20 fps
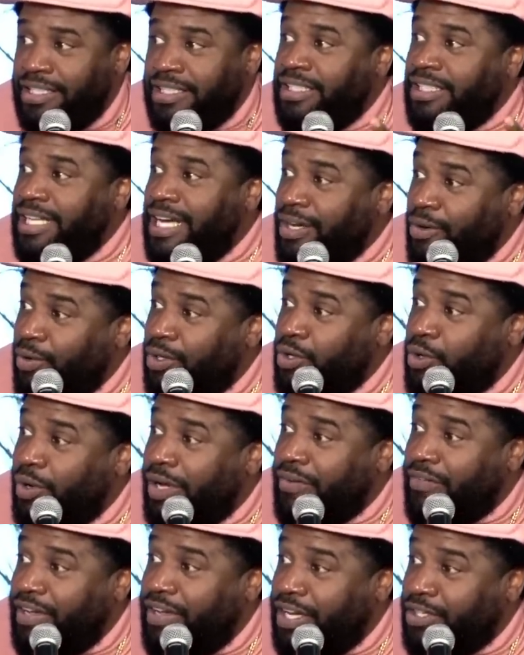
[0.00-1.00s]
Good luck with
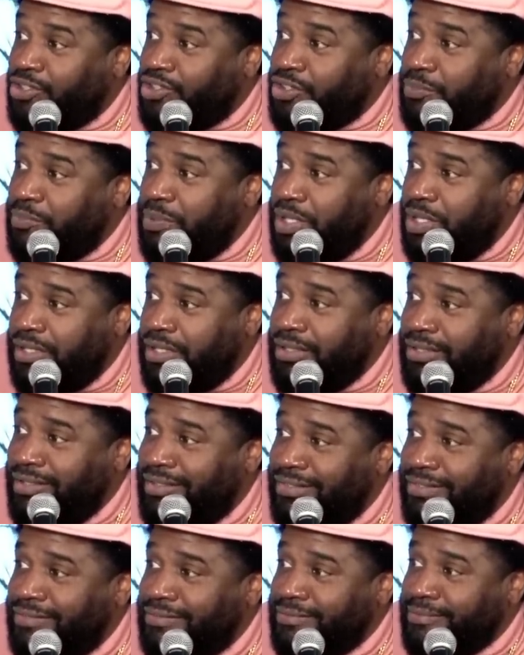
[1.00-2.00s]
whoever else you book.
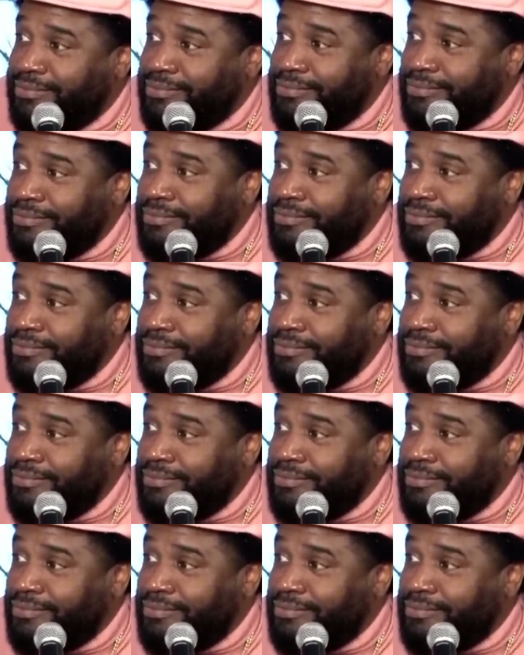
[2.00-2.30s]
Mm-hmm.